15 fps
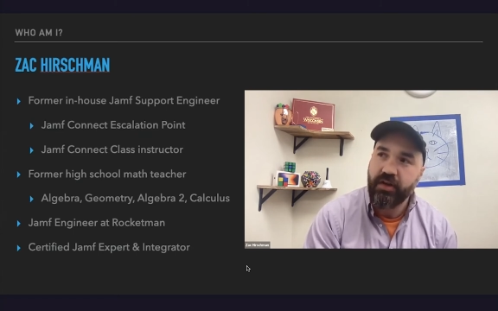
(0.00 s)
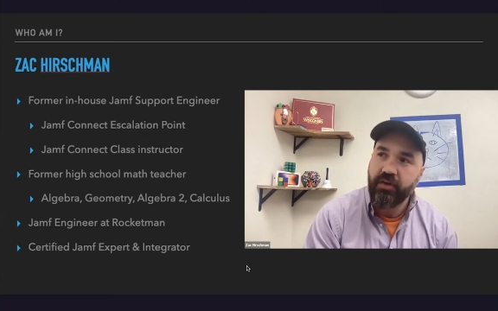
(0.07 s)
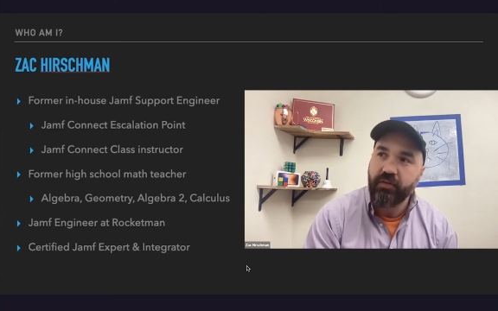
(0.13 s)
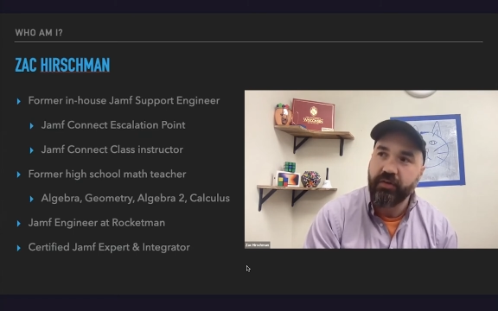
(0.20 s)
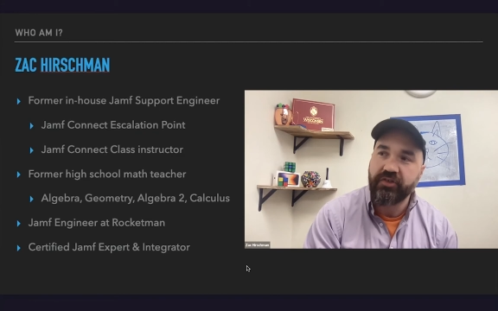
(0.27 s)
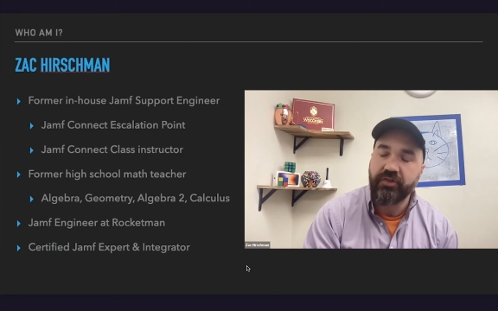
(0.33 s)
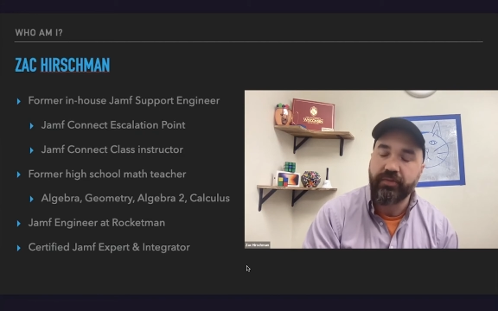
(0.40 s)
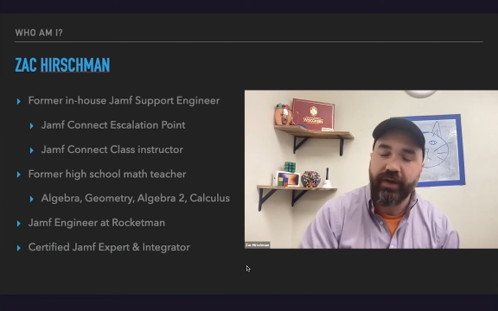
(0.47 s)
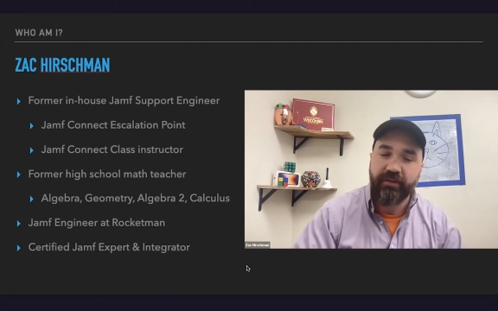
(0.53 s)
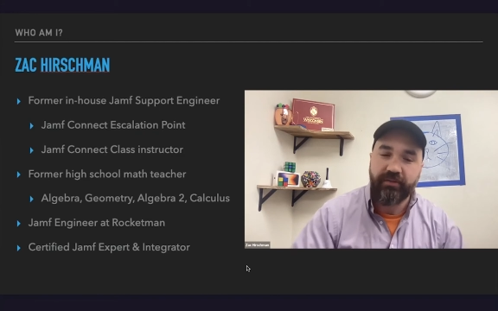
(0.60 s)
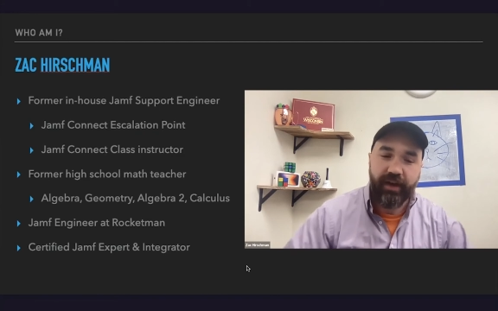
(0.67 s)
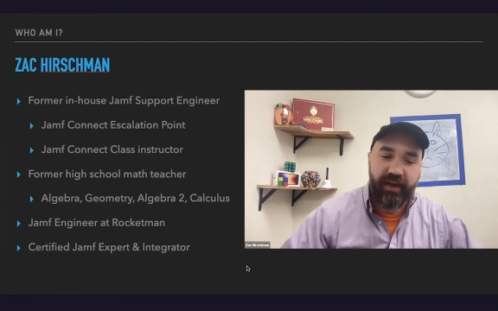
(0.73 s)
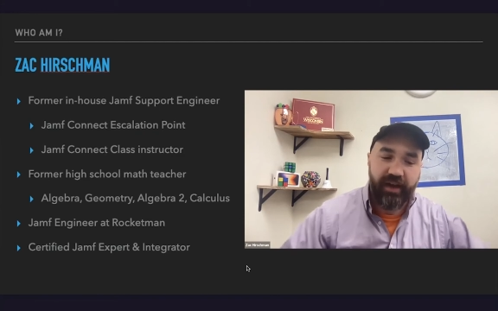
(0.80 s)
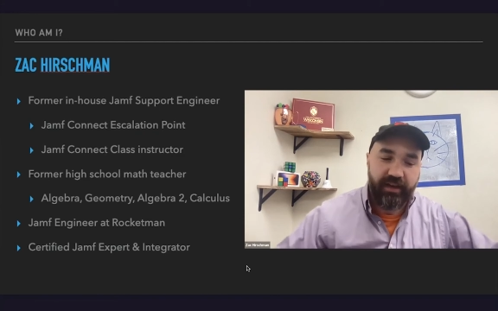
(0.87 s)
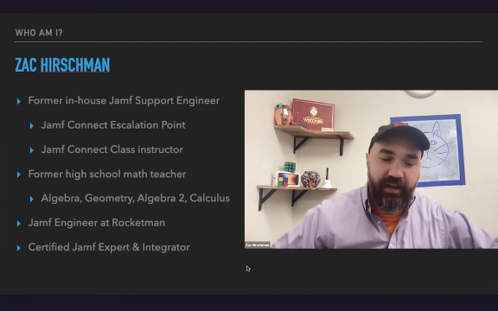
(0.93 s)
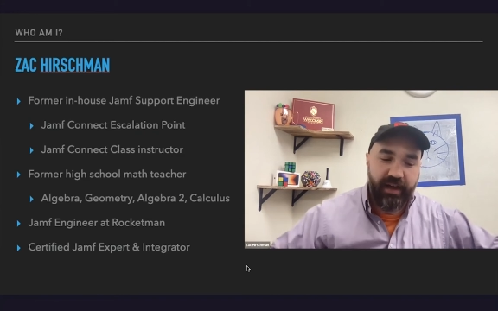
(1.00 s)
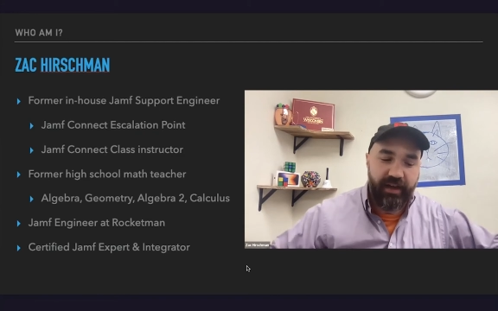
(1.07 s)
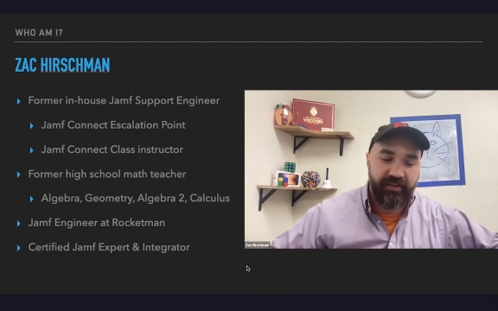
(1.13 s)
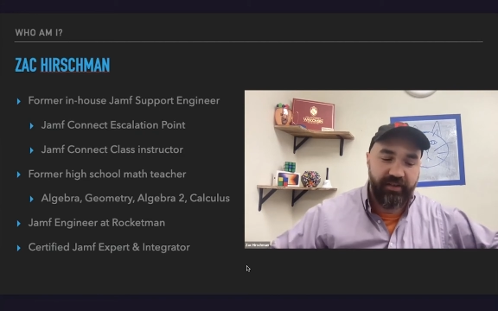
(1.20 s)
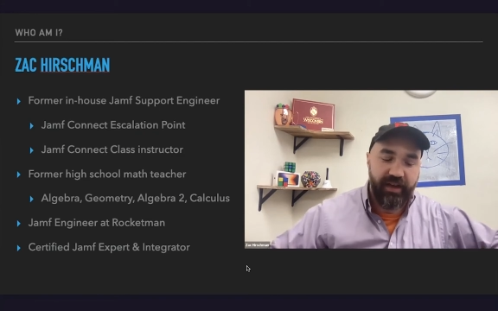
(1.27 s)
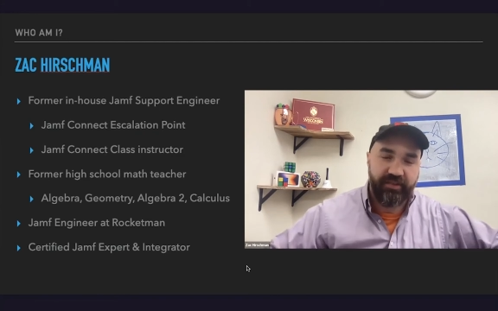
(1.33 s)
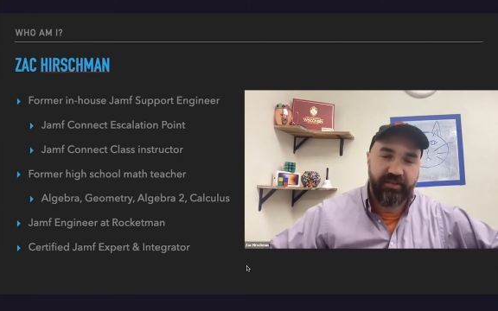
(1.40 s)
which you might
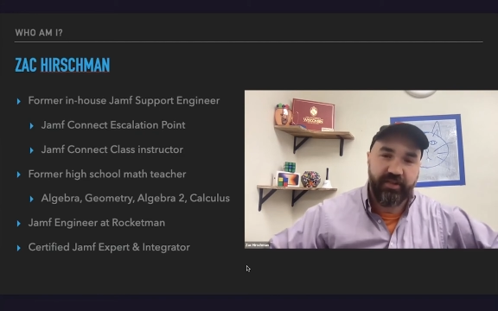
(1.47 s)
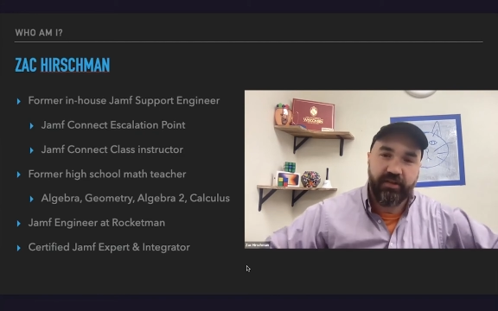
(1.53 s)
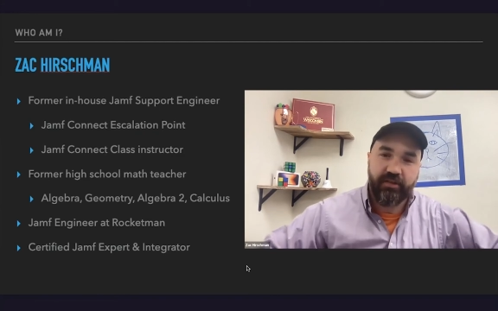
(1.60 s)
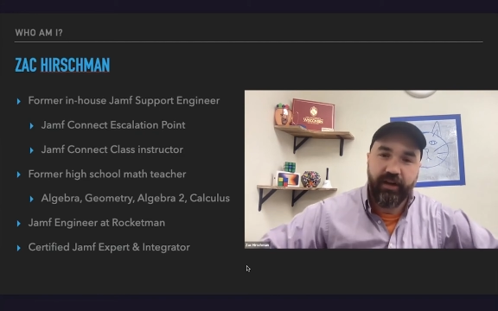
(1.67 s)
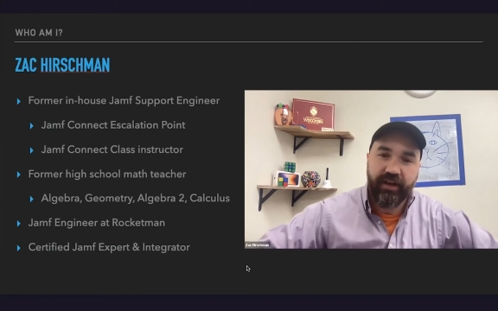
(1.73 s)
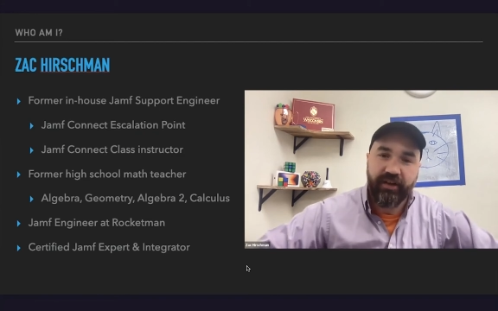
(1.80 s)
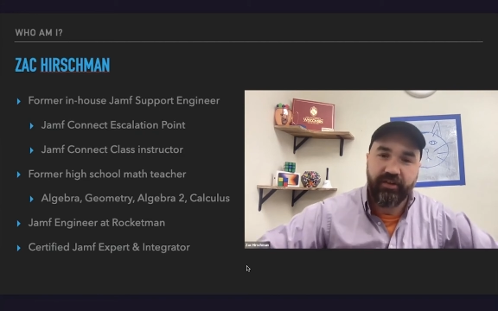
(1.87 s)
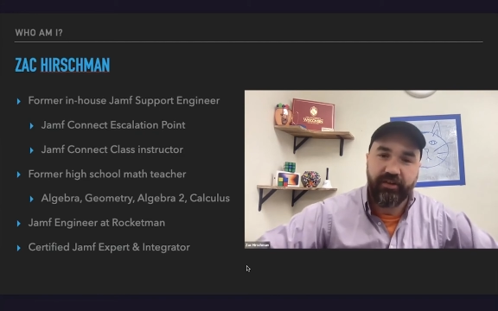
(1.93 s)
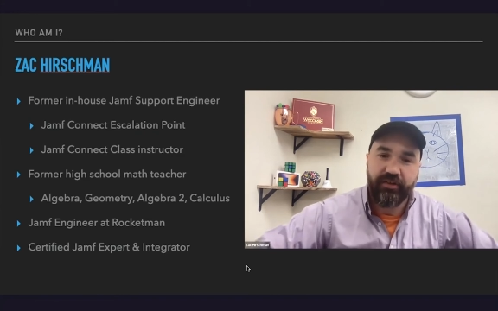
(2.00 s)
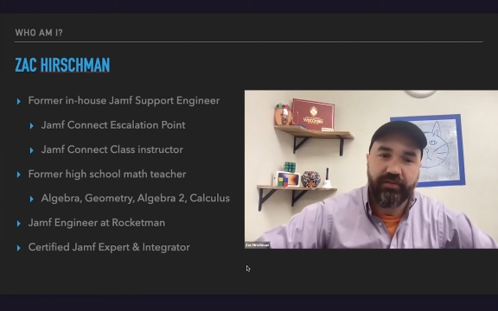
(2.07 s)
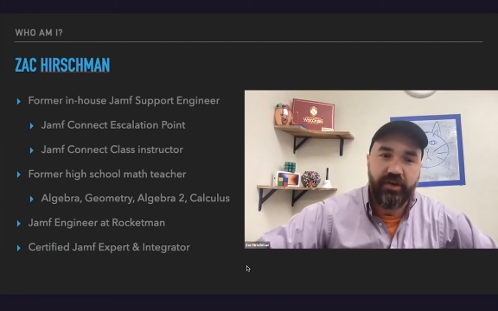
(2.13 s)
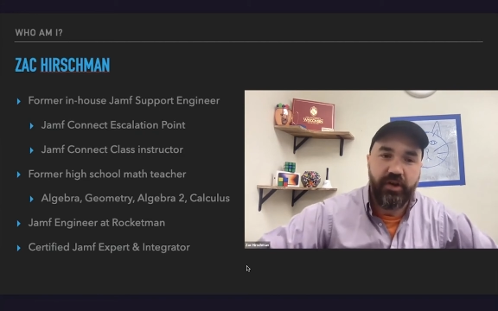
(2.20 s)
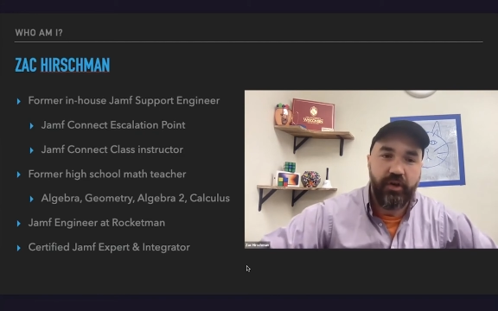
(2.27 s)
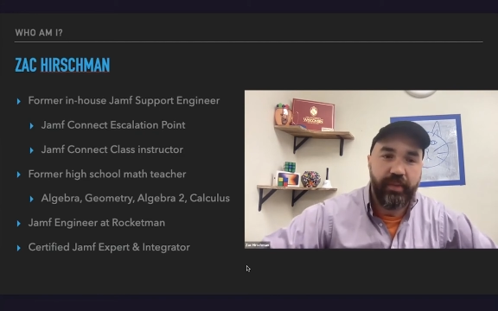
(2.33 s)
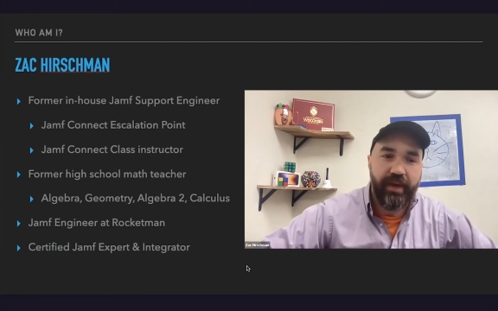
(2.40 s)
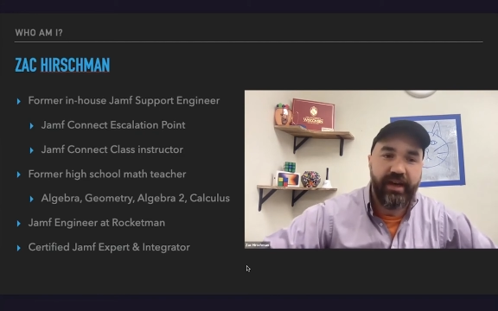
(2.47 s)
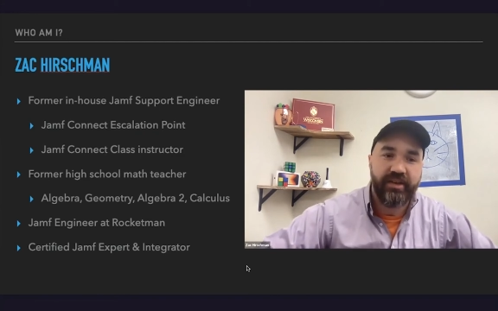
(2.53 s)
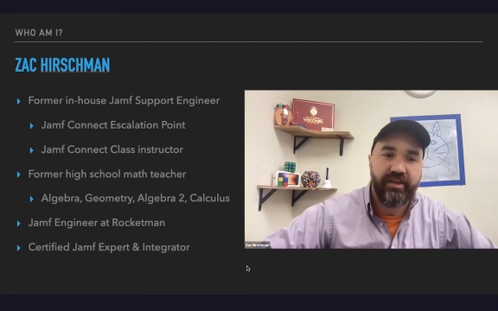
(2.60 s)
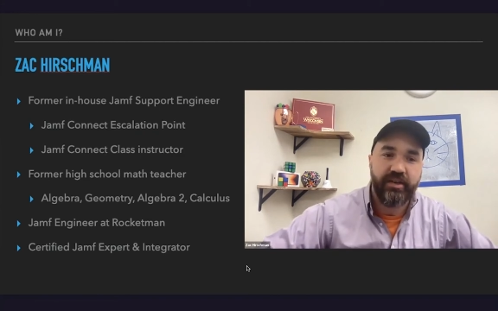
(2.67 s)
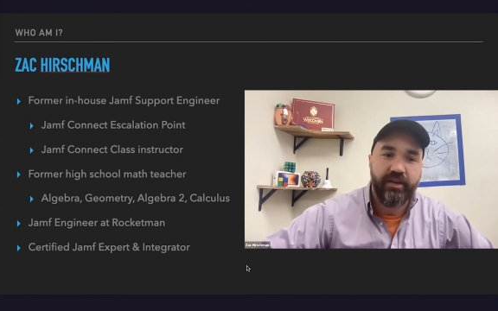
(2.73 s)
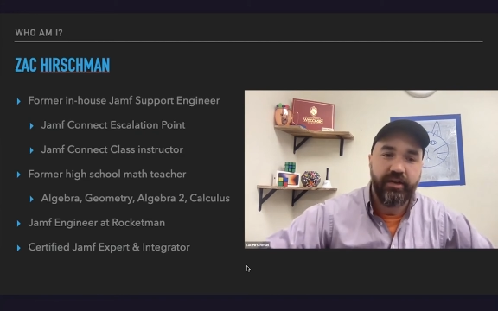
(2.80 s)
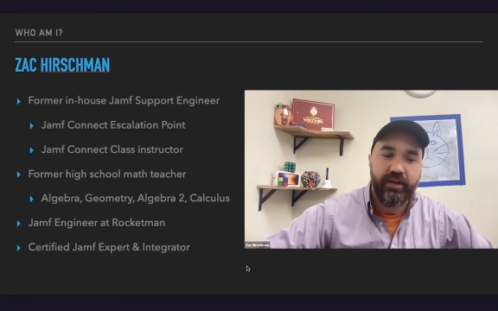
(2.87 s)
recognize as the creators of Nomad.